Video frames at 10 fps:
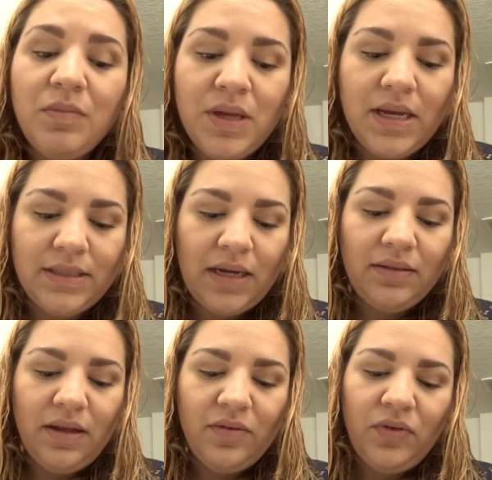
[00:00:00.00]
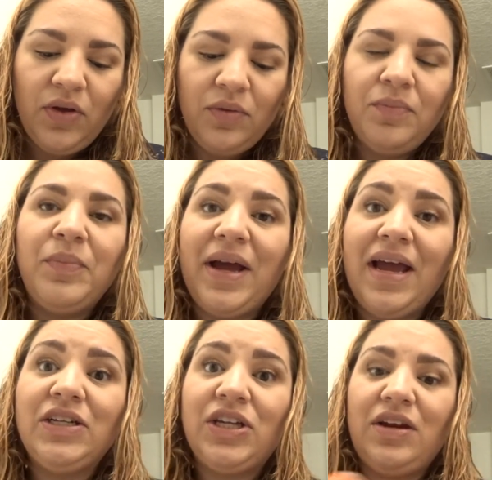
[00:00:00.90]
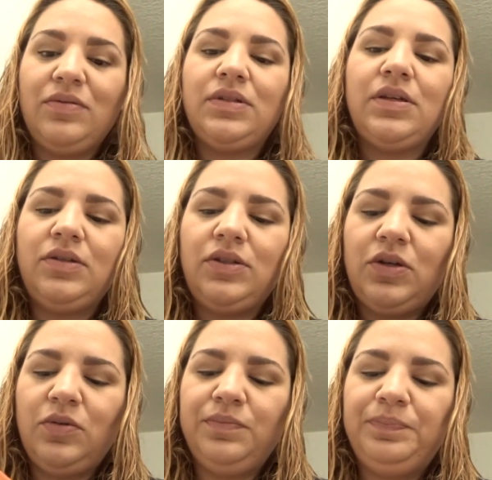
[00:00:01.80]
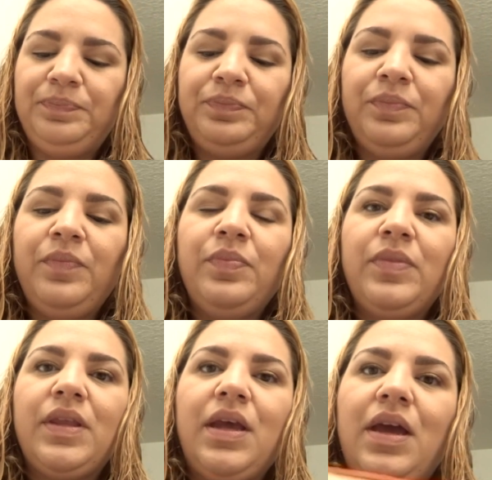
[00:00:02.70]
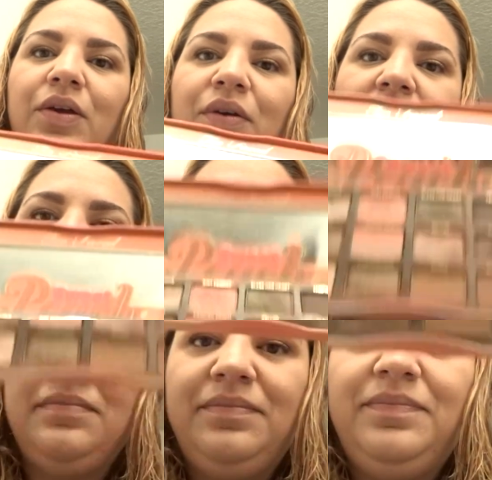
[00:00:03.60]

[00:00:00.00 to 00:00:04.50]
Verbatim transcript: because I love my eyeshadows. So I grab